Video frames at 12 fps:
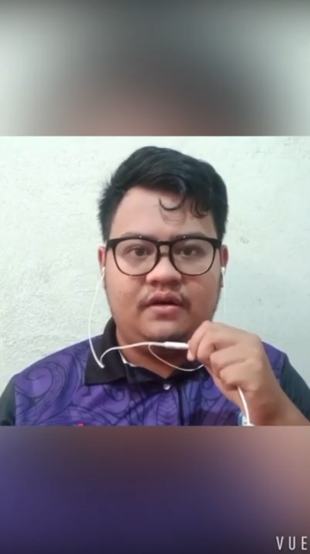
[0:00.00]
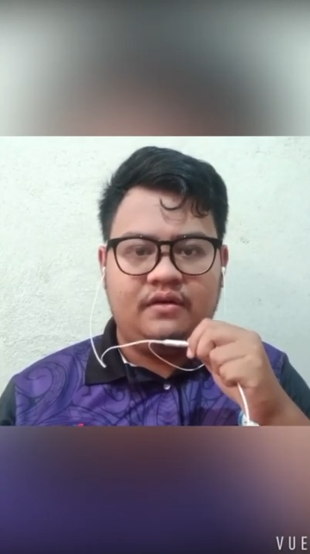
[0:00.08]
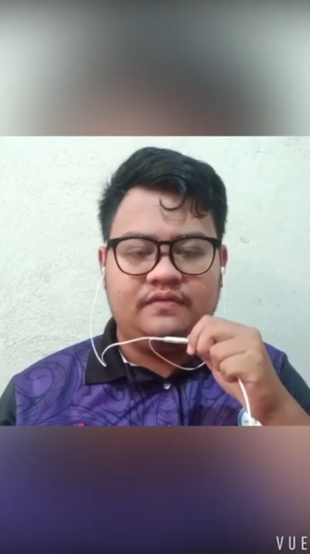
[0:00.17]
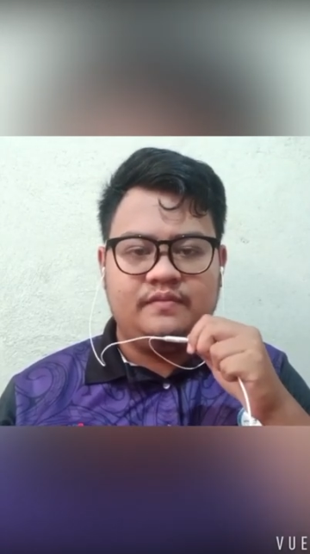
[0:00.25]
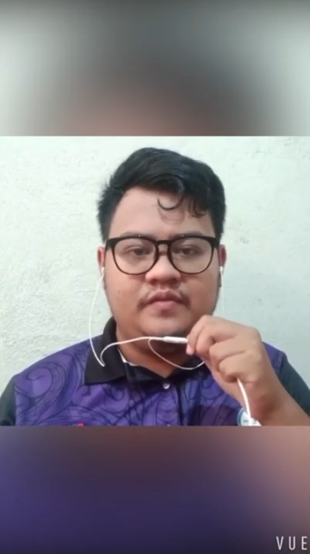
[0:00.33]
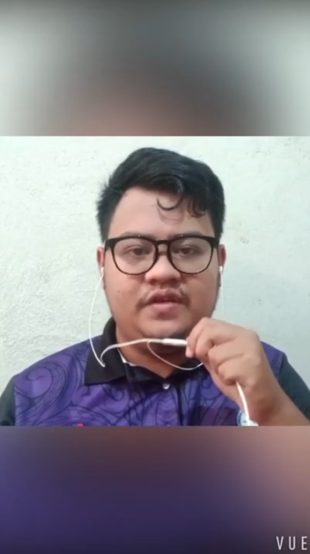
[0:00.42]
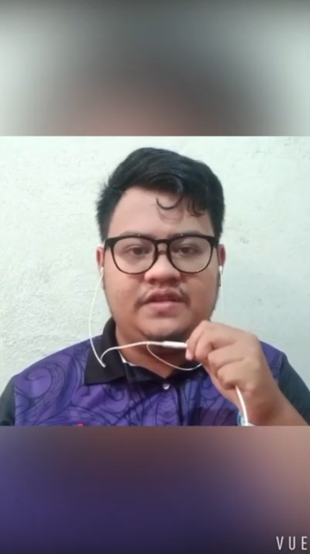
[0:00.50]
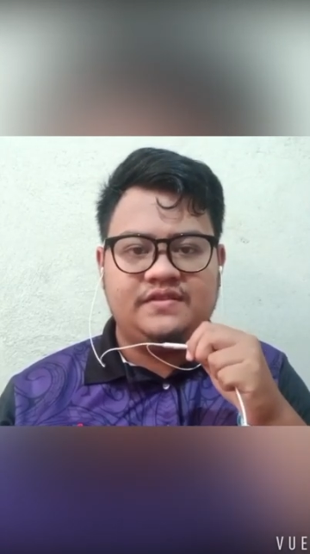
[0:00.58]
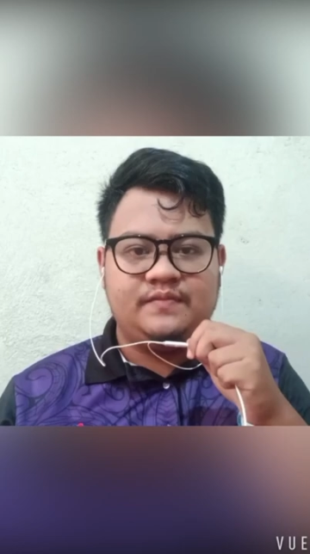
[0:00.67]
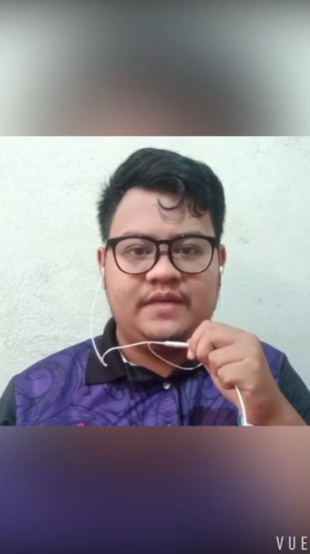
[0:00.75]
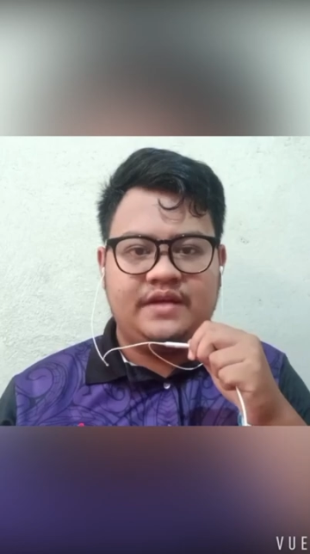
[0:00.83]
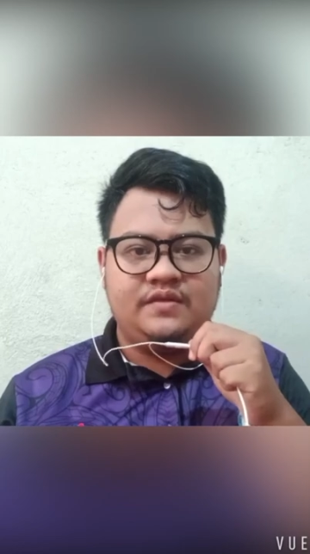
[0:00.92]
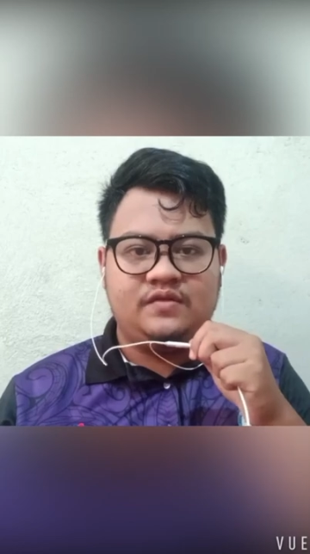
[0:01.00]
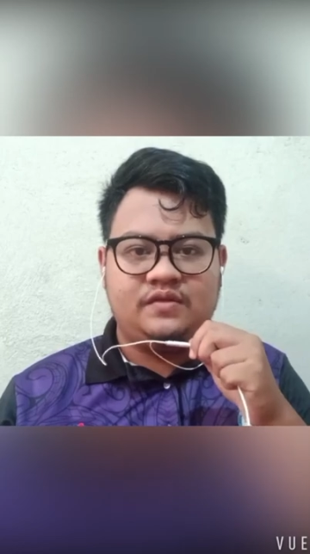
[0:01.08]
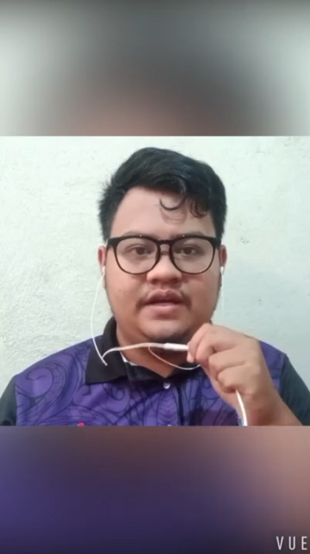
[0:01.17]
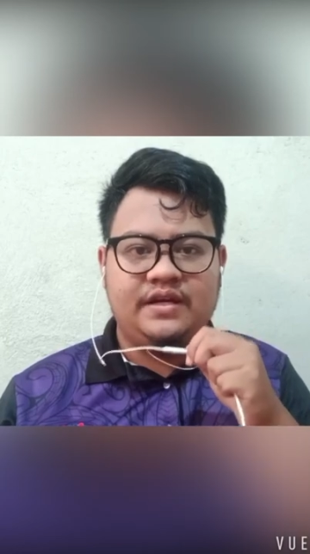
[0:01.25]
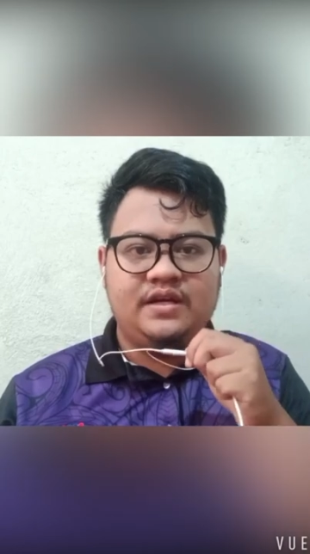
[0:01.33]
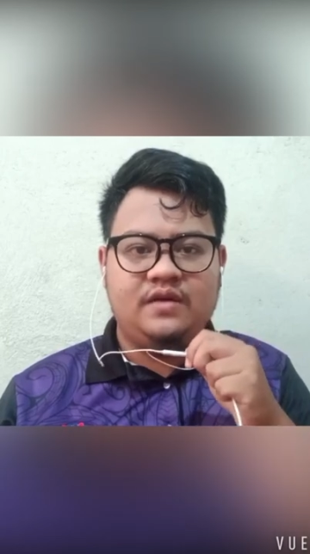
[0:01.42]
of being spent
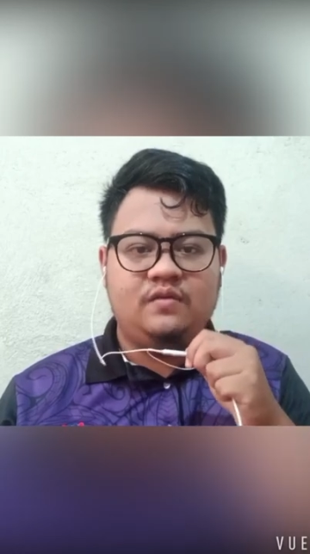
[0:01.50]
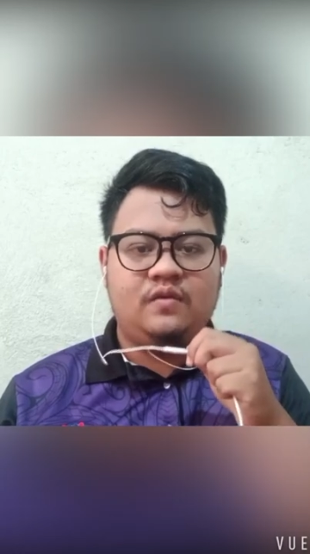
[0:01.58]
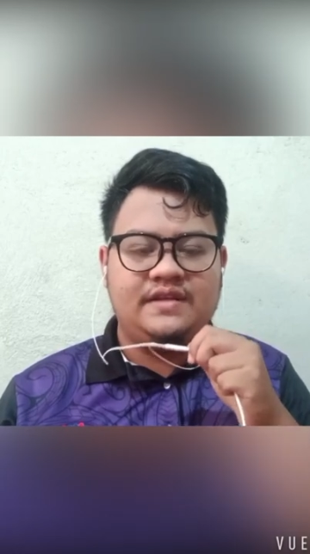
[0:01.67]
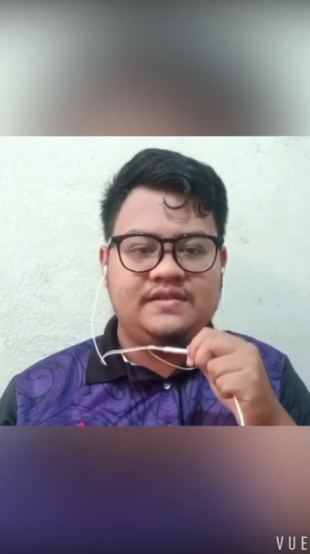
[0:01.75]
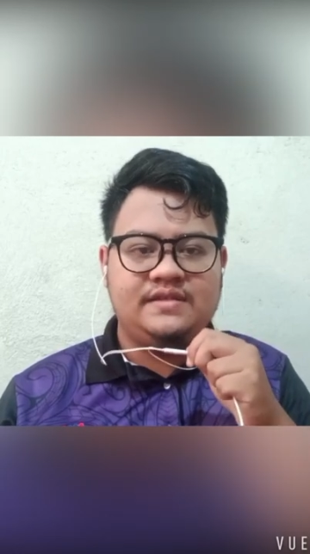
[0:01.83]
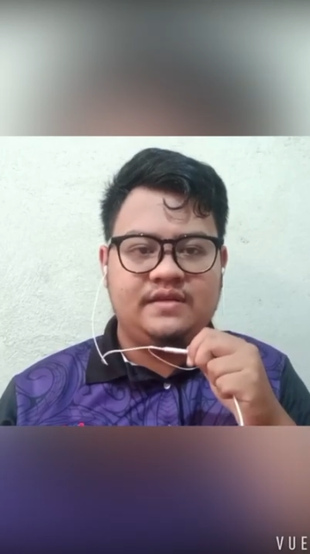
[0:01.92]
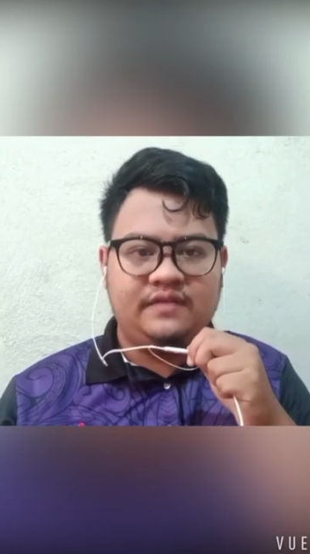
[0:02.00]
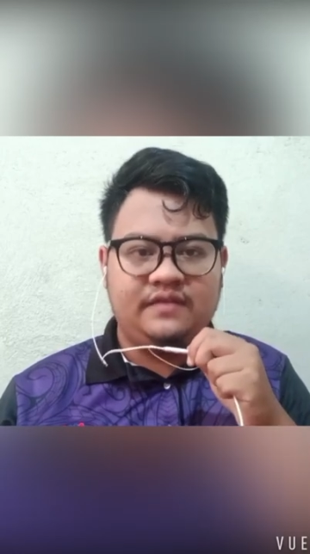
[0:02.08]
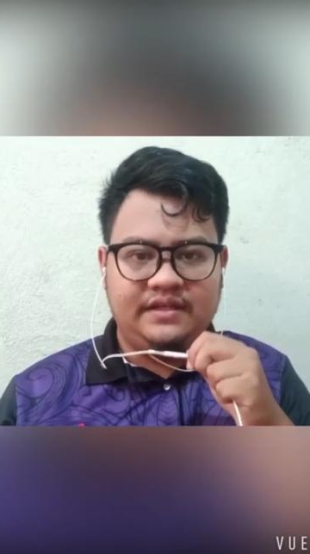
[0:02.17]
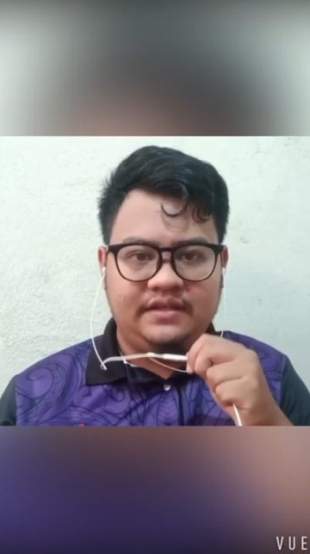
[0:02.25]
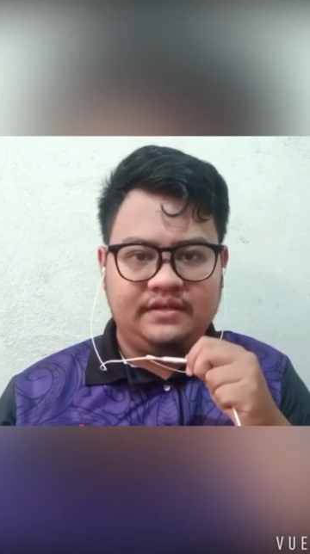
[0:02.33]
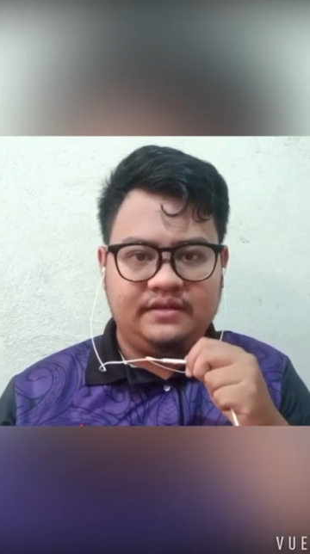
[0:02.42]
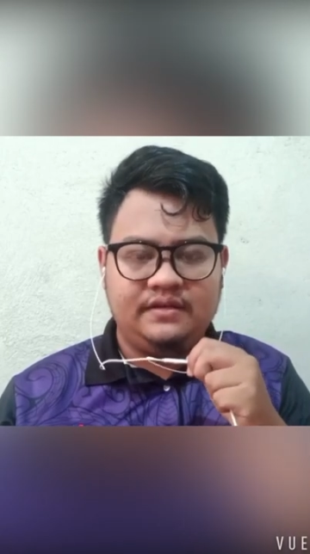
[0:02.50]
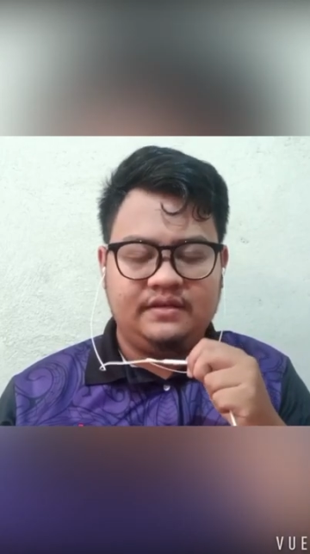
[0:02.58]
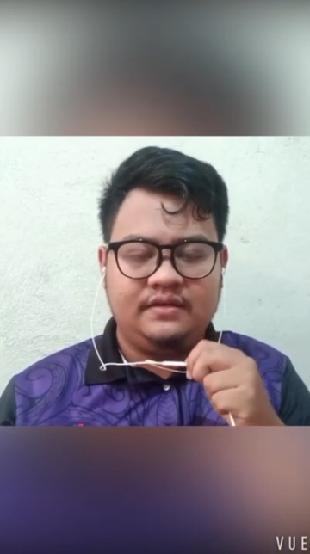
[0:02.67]
together while traveling.